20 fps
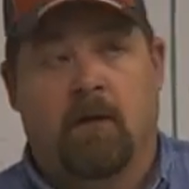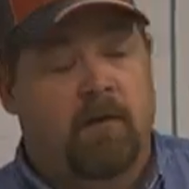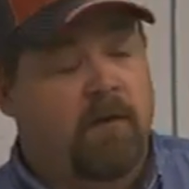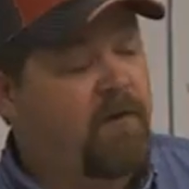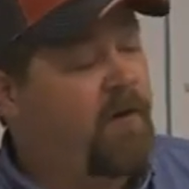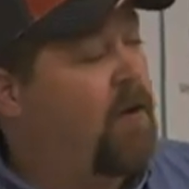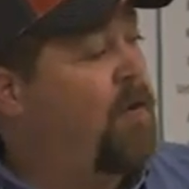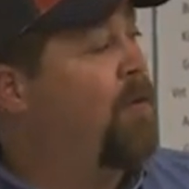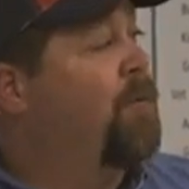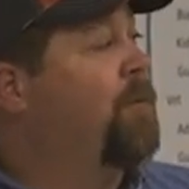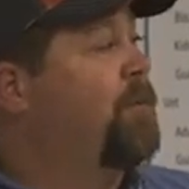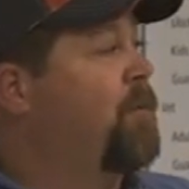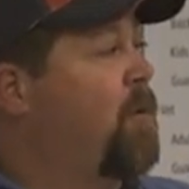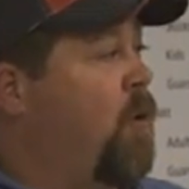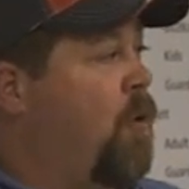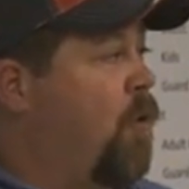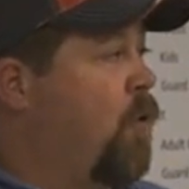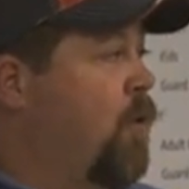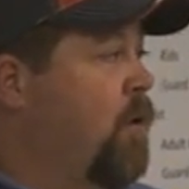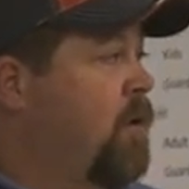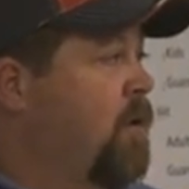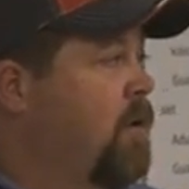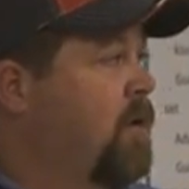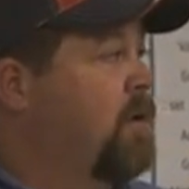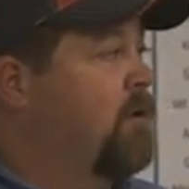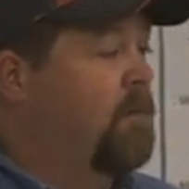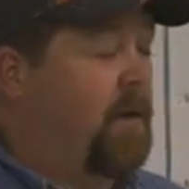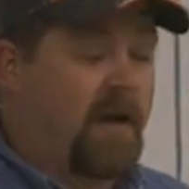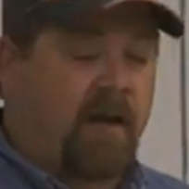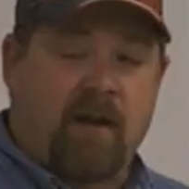So, or
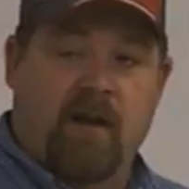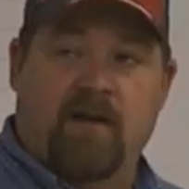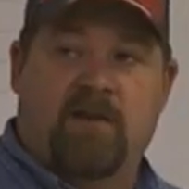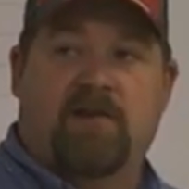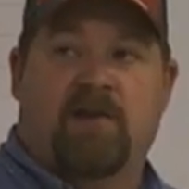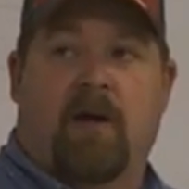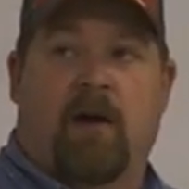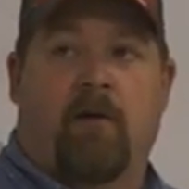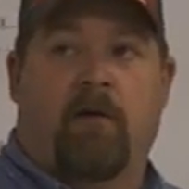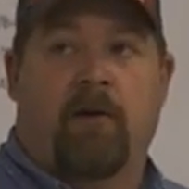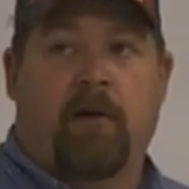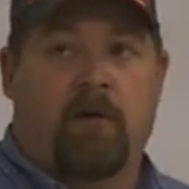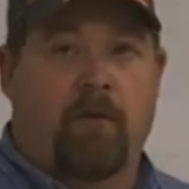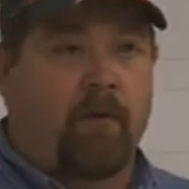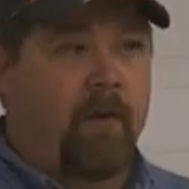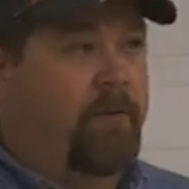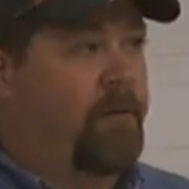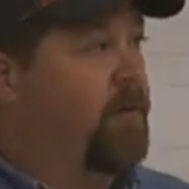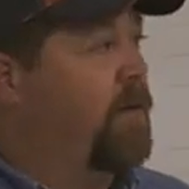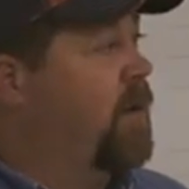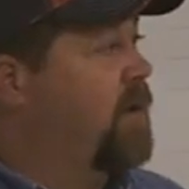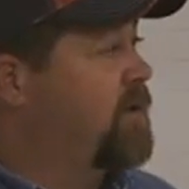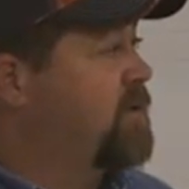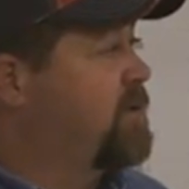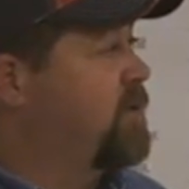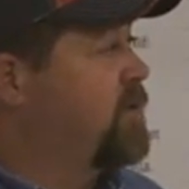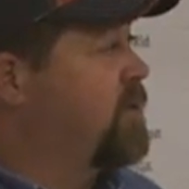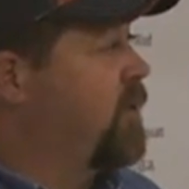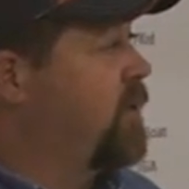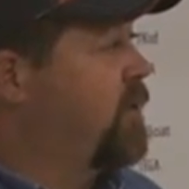my kid's salary or whoever thinks
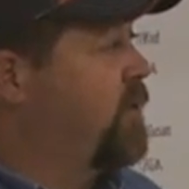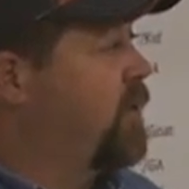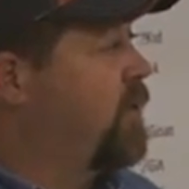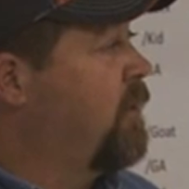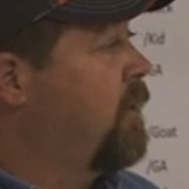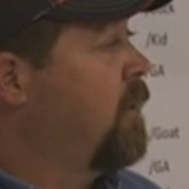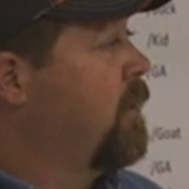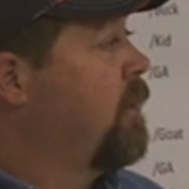deserves it.